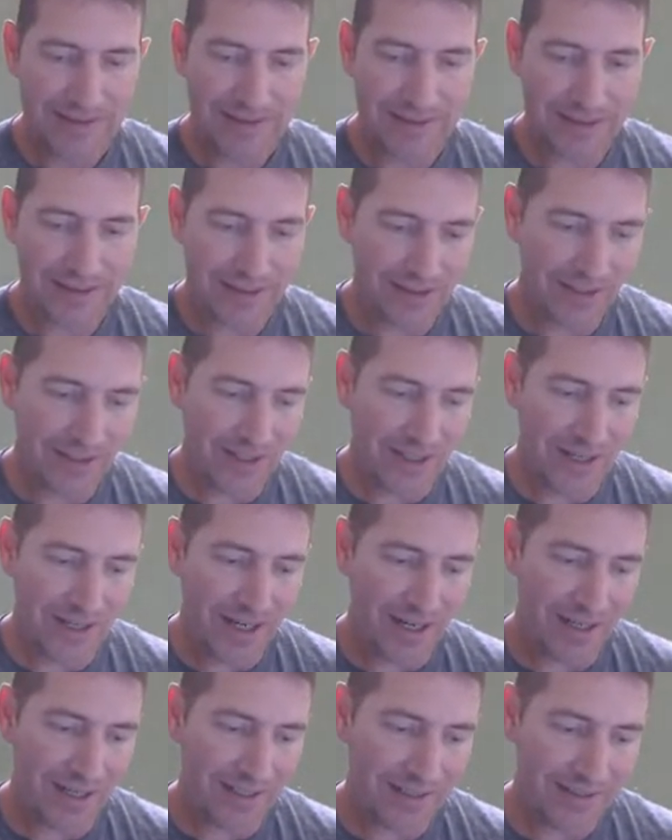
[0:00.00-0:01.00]

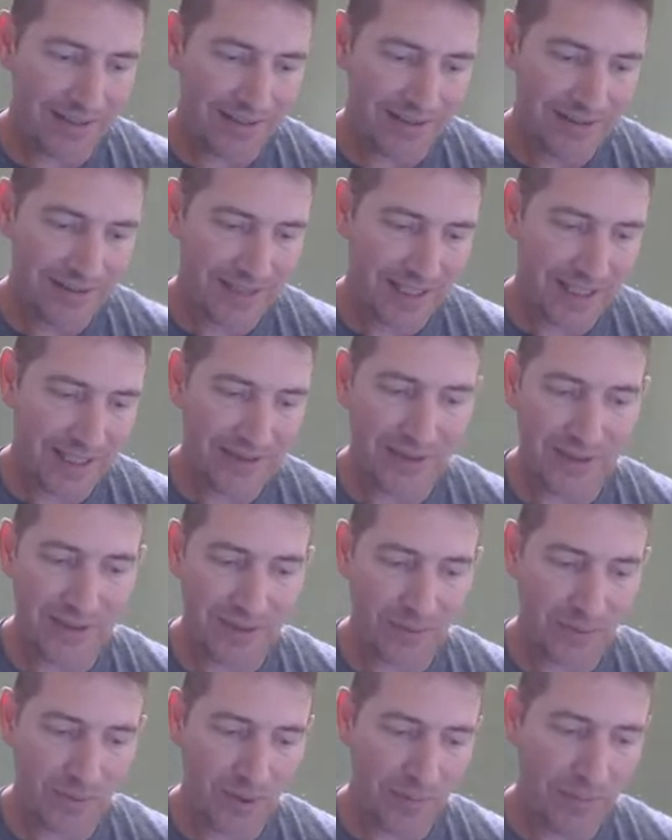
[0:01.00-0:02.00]
God, I took the
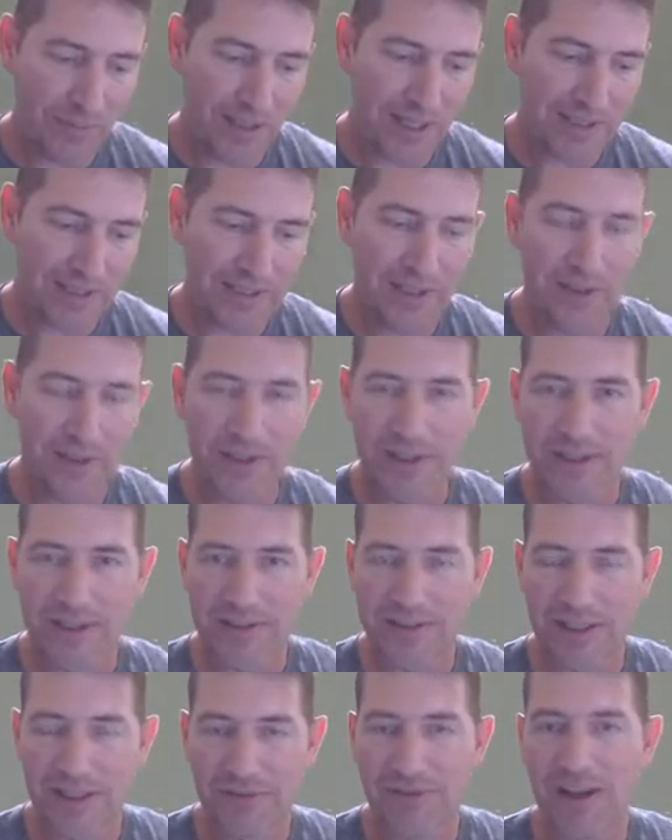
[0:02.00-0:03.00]
wrong box. Here it
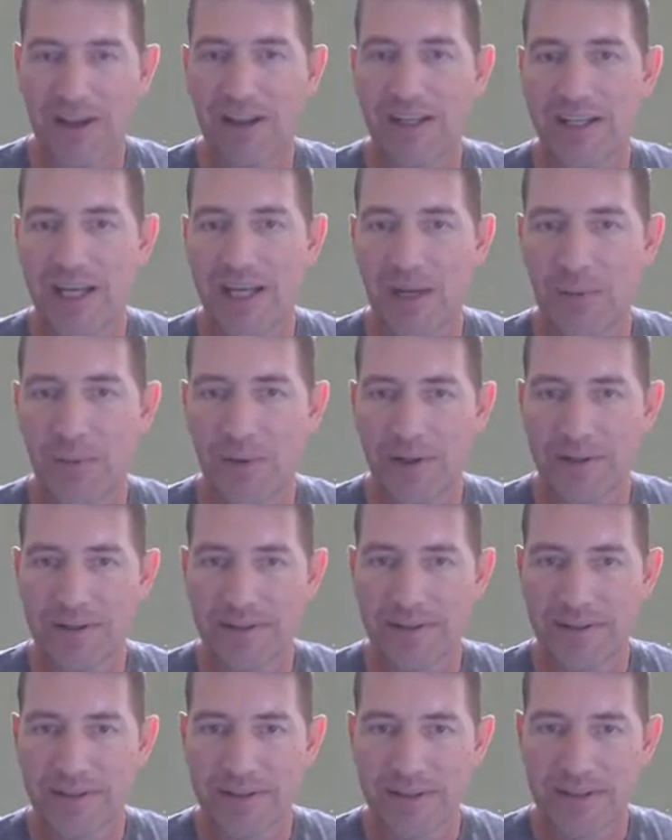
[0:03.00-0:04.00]
is. I finally got one.
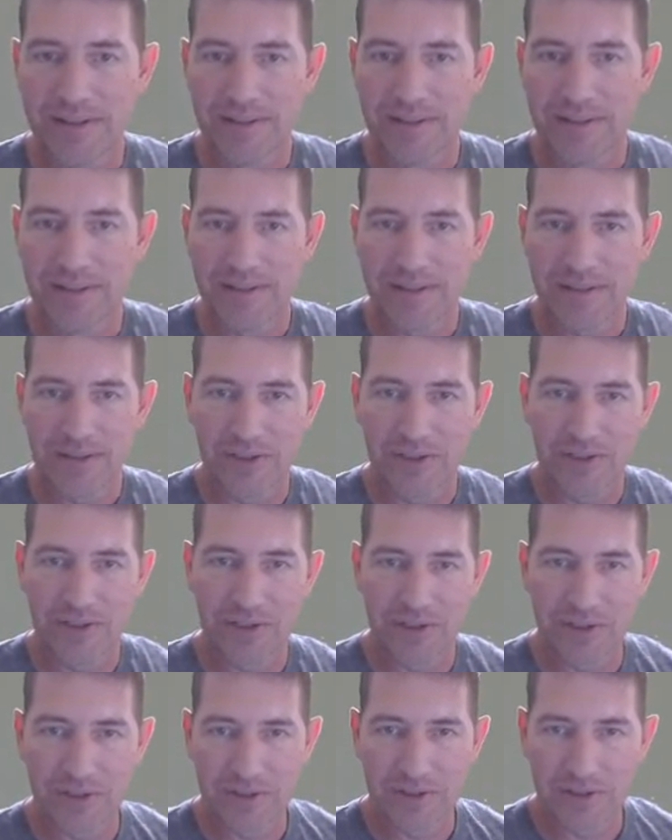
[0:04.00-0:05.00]
There's
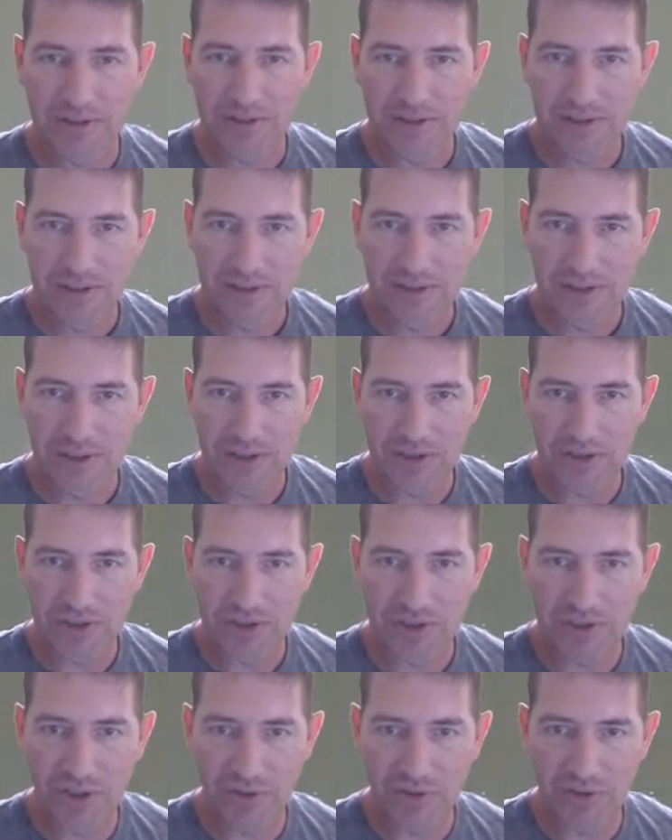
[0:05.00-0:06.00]
your
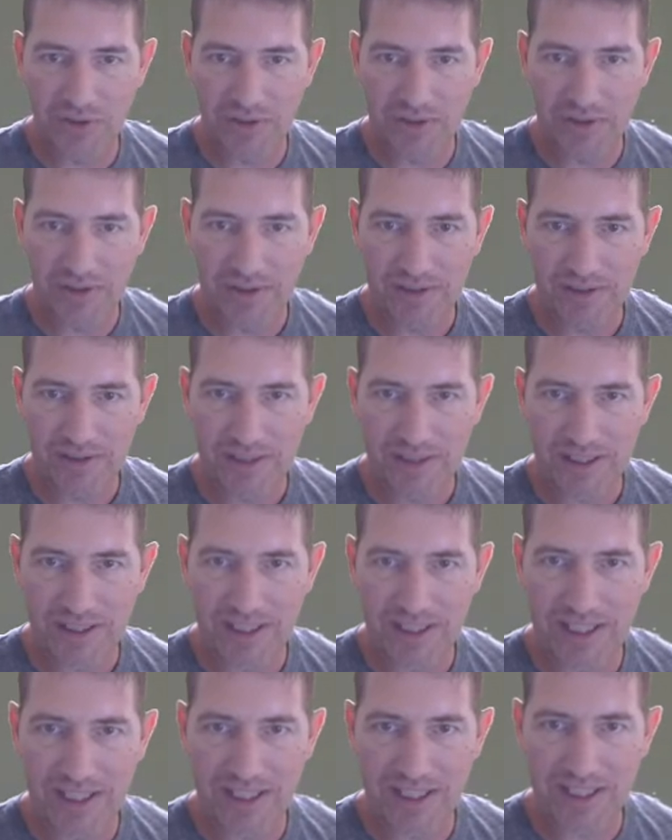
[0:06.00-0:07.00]
silver, a
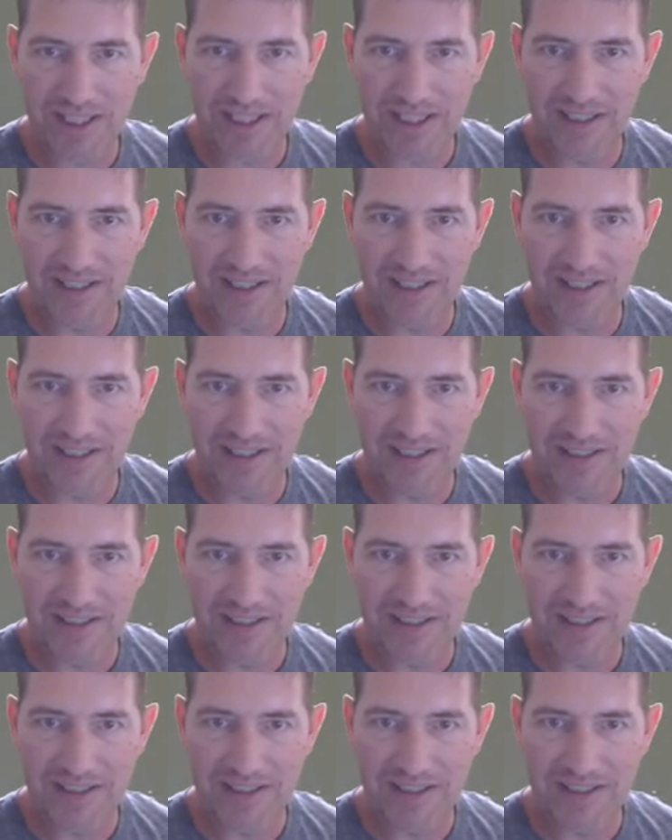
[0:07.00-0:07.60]
Kenny Galladay.